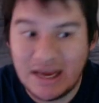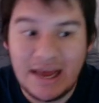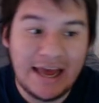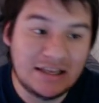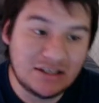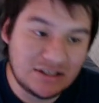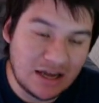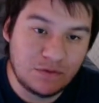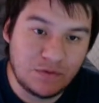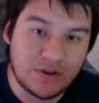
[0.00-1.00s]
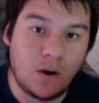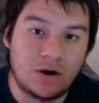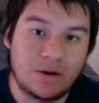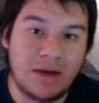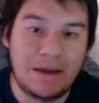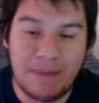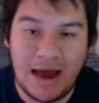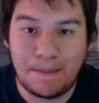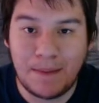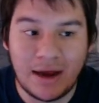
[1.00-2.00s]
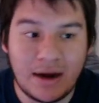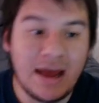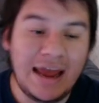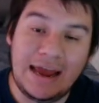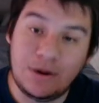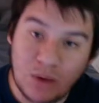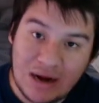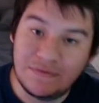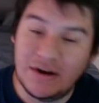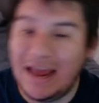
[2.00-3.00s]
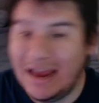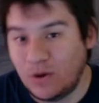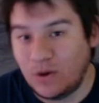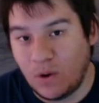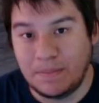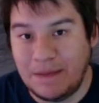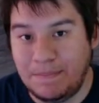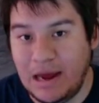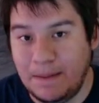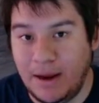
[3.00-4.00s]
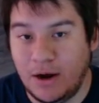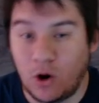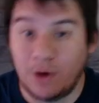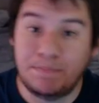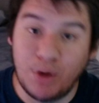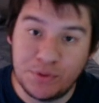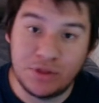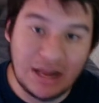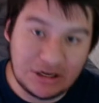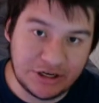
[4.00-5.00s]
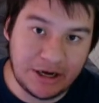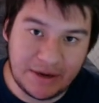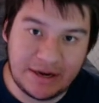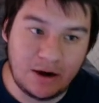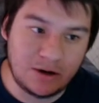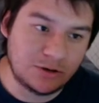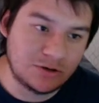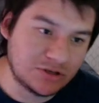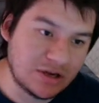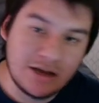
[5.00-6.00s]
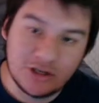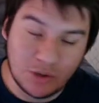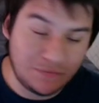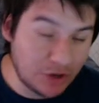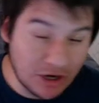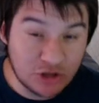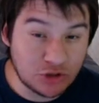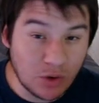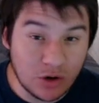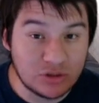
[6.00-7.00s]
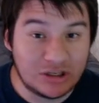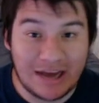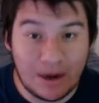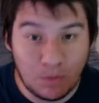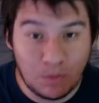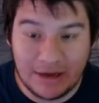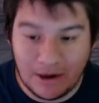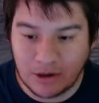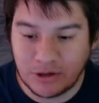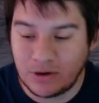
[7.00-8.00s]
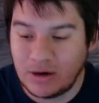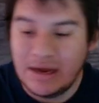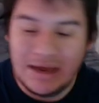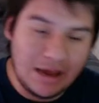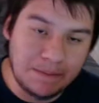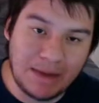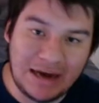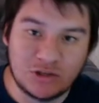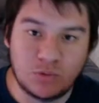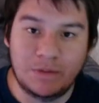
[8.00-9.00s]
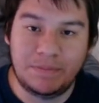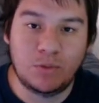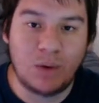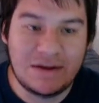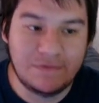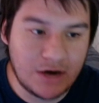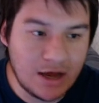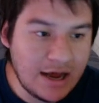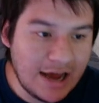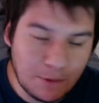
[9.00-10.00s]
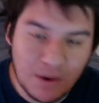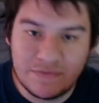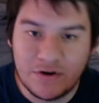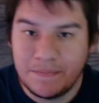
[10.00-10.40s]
instead of with Arkham Knight Batman. And Raven and Arkham Knight Batman are both legendary characters. So if you're going to struggle to get one character, it might as well be Raven. However,